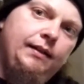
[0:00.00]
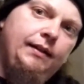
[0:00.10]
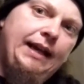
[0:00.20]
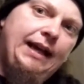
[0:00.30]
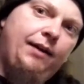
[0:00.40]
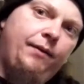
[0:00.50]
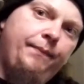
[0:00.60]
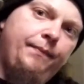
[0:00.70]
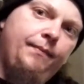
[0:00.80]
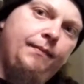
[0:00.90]
Now,
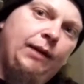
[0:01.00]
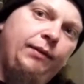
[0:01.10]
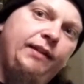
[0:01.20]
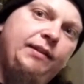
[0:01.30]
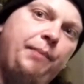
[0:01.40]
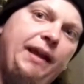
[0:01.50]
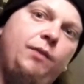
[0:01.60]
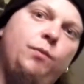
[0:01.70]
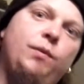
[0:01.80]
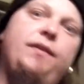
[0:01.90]
I'll not
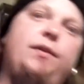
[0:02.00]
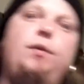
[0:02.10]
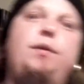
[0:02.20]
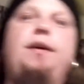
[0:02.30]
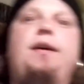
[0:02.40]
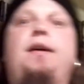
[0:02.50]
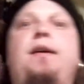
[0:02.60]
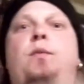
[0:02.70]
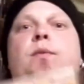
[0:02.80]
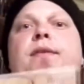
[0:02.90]
debate whether
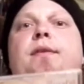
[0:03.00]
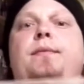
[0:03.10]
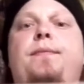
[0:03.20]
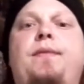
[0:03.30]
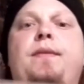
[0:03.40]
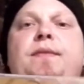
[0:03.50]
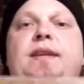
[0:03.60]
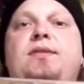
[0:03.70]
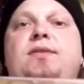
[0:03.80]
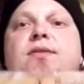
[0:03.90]
uh, whether
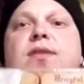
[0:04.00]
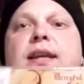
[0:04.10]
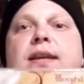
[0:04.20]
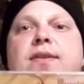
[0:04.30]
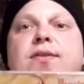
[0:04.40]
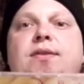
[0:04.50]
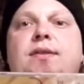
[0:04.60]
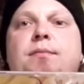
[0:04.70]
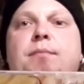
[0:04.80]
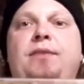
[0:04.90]
this is
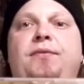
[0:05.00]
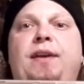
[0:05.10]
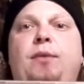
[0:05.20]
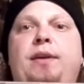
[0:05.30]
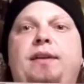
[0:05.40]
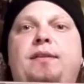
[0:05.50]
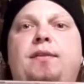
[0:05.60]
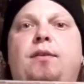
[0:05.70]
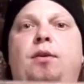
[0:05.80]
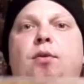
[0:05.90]
my favorite
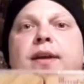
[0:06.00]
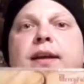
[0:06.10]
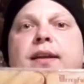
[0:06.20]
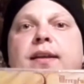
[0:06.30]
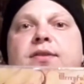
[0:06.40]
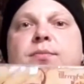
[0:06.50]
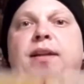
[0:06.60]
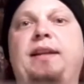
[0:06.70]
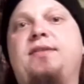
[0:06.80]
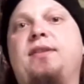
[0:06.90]
or it is
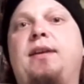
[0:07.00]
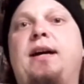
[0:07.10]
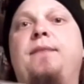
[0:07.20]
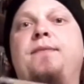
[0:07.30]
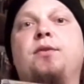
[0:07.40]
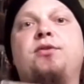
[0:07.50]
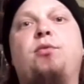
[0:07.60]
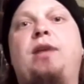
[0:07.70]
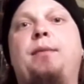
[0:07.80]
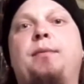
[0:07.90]
Melissa. I, uh, those
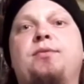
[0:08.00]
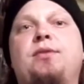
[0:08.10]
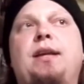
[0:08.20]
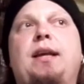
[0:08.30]
two albums,